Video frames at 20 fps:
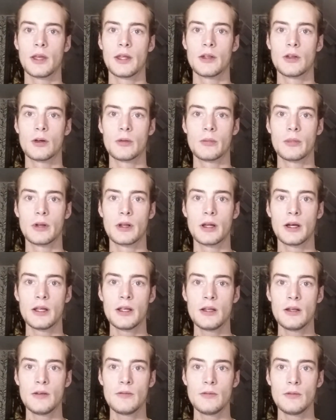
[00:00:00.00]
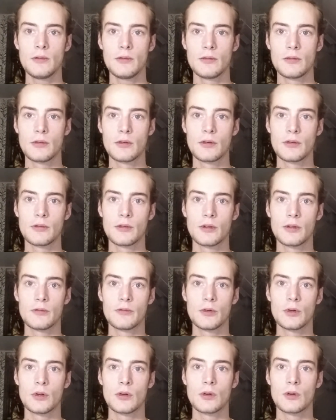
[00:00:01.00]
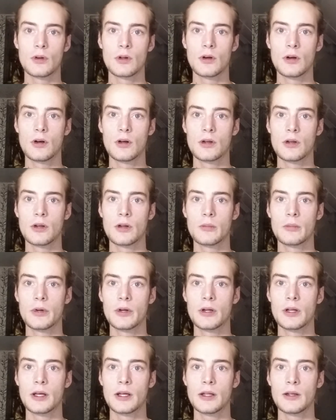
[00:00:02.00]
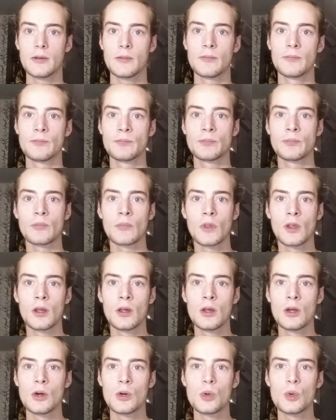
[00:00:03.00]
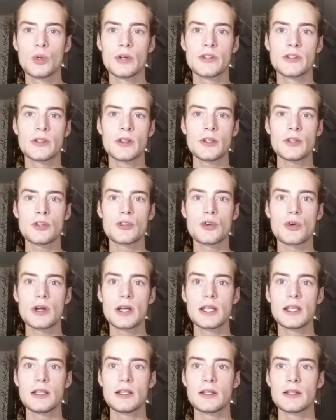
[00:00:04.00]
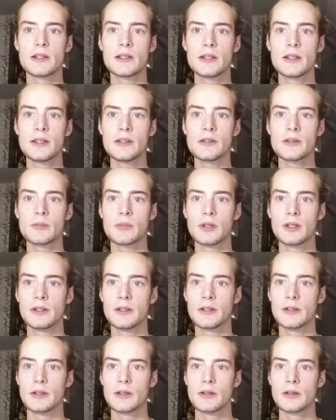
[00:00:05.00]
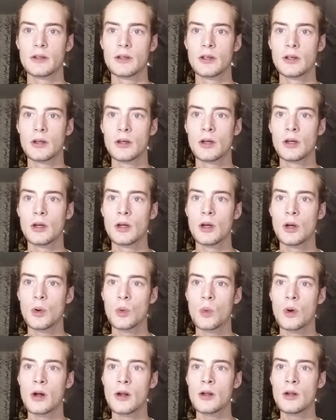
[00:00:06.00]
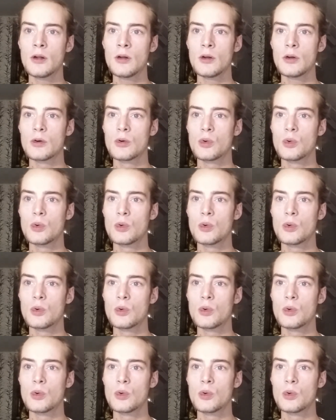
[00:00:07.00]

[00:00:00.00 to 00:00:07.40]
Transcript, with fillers: And number 9, the footnote on number 9, who is not trained and disciplined, One